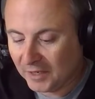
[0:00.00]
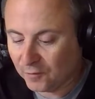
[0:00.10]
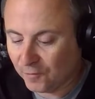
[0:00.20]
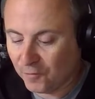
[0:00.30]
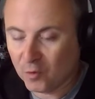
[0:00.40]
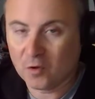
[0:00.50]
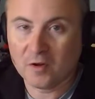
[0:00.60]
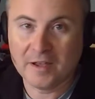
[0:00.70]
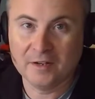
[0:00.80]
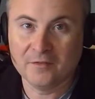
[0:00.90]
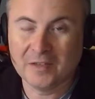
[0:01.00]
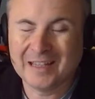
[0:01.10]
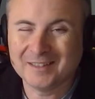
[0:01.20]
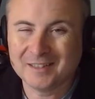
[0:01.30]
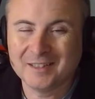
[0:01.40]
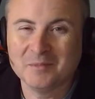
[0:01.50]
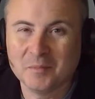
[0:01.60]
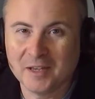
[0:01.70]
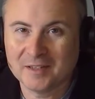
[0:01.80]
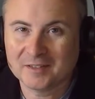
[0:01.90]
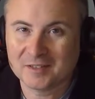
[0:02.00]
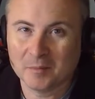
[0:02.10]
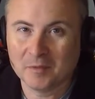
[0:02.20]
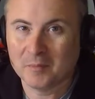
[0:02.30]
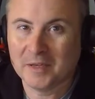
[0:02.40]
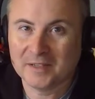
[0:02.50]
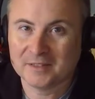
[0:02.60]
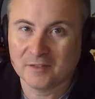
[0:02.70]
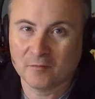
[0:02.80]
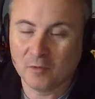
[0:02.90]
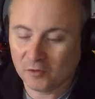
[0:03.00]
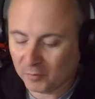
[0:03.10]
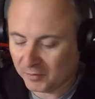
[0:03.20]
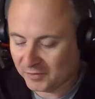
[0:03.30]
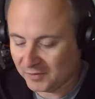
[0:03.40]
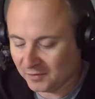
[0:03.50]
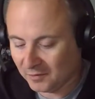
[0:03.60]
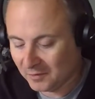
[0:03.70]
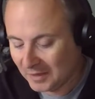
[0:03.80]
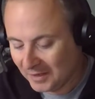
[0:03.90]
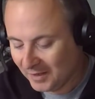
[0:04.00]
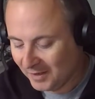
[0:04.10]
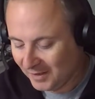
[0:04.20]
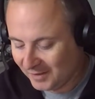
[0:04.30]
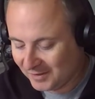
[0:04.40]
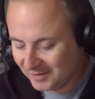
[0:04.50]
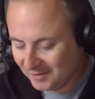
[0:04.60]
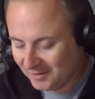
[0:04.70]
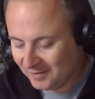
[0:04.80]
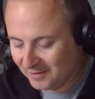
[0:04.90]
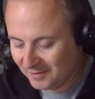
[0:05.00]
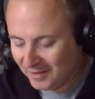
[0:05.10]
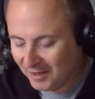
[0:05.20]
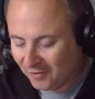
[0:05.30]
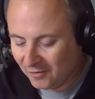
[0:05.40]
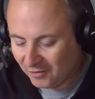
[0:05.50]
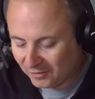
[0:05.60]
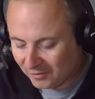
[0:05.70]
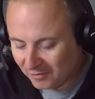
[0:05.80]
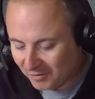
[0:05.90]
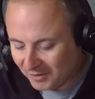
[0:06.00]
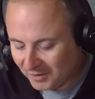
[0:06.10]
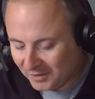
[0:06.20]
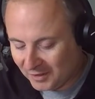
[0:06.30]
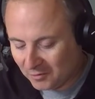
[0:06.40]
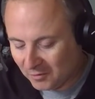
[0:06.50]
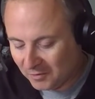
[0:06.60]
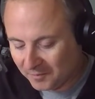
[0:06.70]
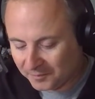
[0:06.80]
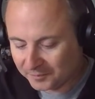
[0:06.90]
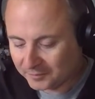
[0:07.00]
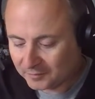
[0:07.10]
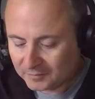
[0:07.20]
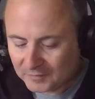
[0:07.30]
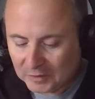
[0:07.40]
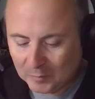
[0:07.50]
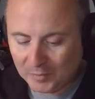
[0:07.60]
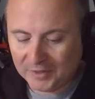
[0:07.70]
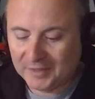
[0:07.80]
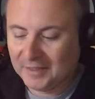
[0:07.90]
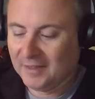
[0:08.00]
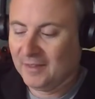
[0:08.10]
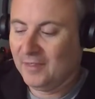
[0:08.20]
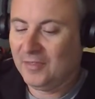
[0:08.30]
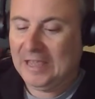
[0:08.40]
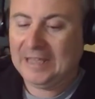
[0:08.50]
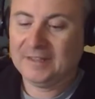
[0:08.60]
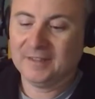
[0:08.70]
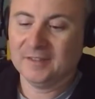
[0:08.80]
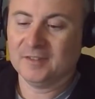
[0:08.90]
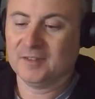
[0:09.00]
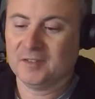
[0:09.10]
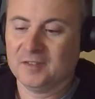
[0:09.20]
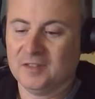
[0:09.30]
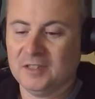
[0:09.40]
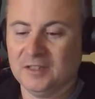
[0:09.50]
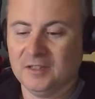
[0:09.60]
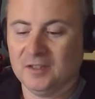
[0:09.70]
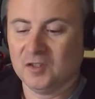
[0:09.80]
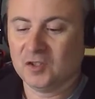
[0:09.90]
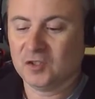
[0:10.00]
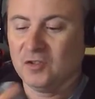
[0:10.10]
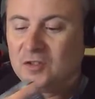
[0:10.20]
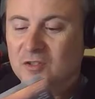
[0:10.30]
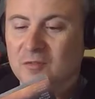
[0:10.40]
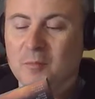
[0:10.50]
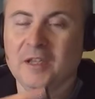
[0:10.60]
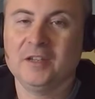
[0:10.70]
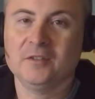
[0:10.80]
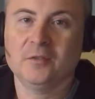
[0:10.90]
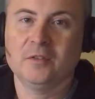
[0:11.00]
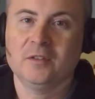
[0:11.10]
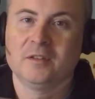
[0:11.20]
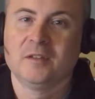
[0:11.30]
4 out of 18 bags. Some of the bags have multiples, so it's not all are created equal. But that is the instruction manual